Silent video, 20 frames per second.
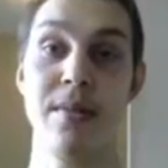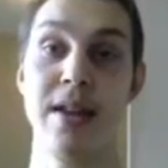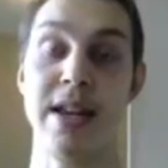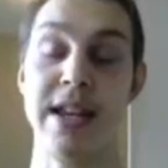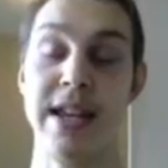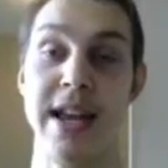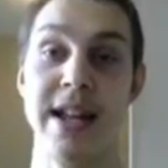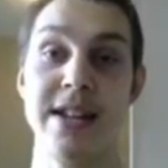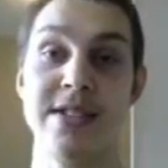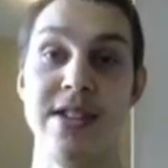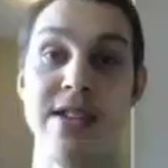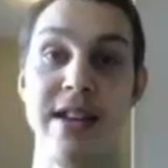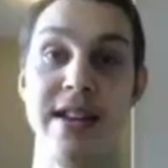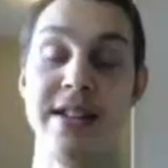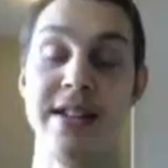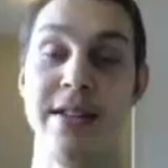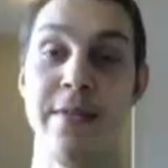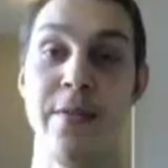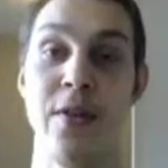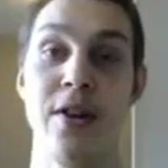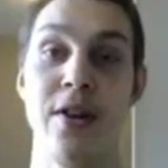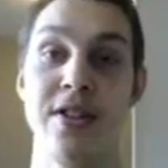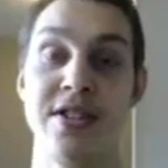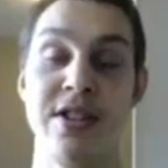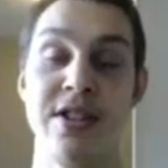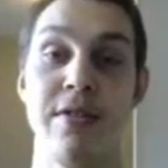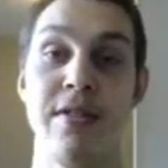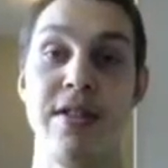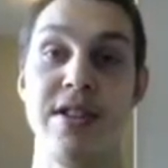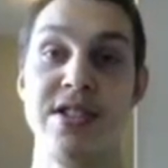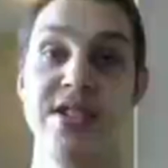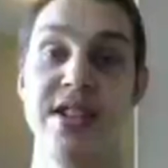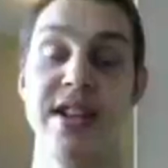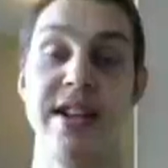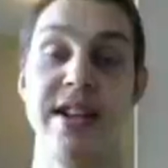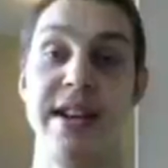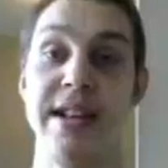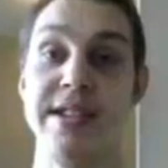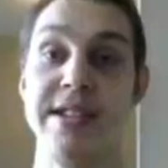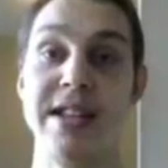He hates it. It's a very serious
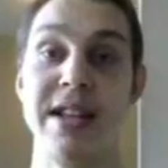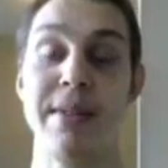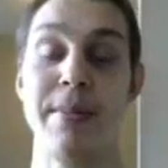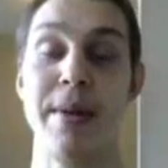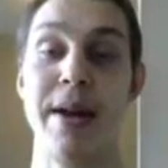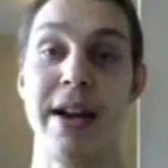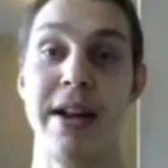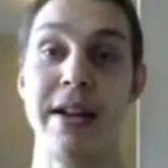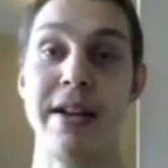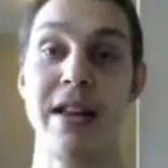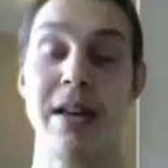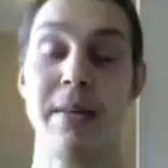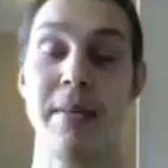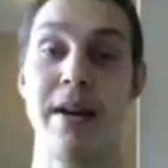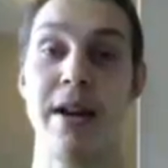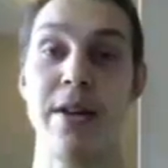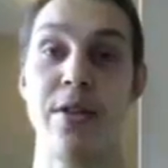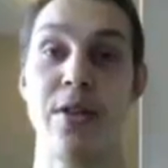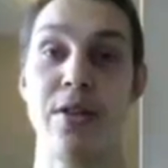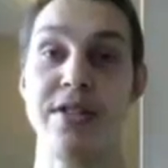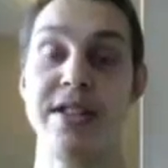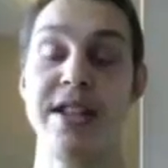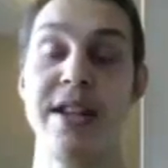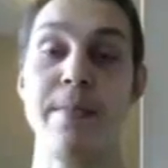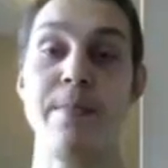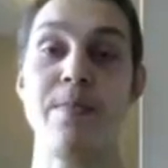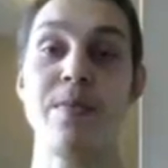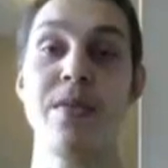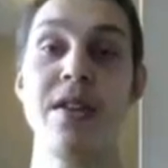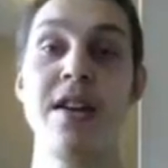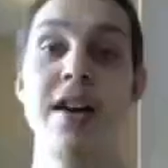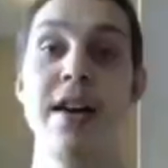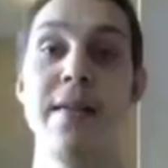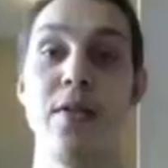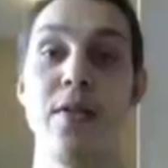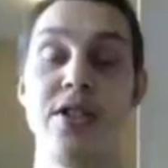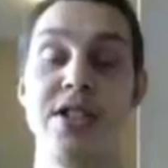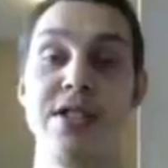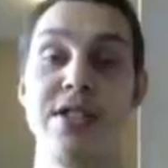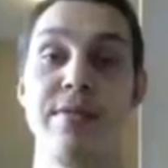sin. And you see back in Nehemiah 13,
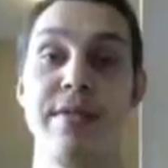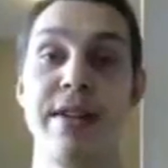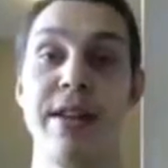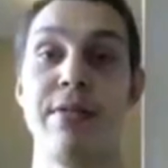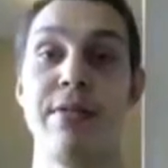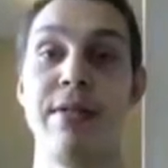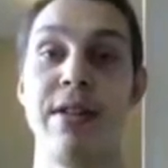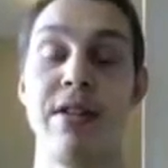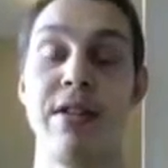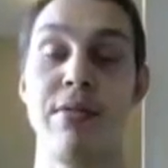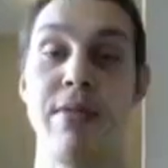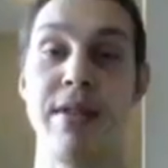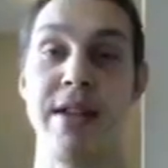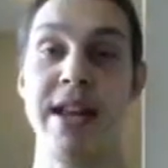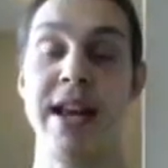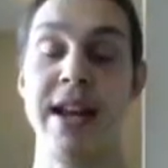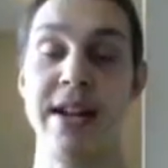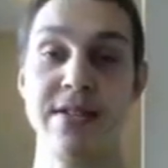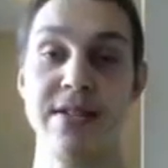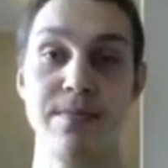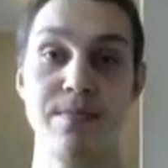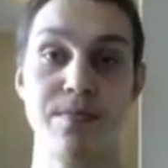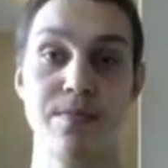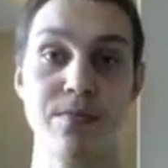verses 23 to 28,